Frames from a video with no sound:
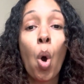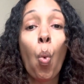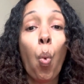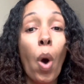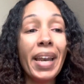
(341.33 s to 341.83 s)

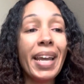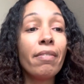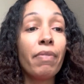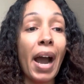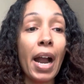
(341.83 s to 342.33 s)
What
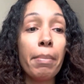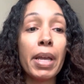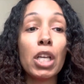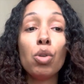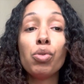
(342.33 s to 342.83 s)

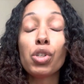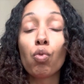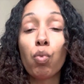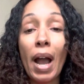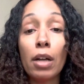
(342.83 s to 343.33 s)
environment you
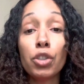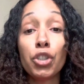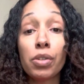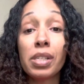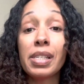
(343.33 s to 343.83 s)
surround
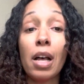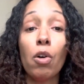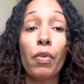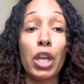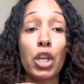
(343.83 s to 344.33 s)

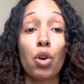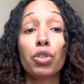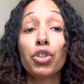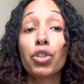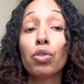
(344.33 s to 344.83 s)
yourself and your
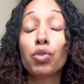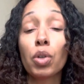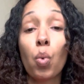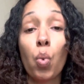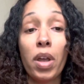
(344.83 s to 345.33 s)

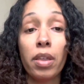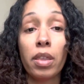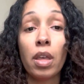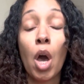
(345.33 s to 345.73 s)
children with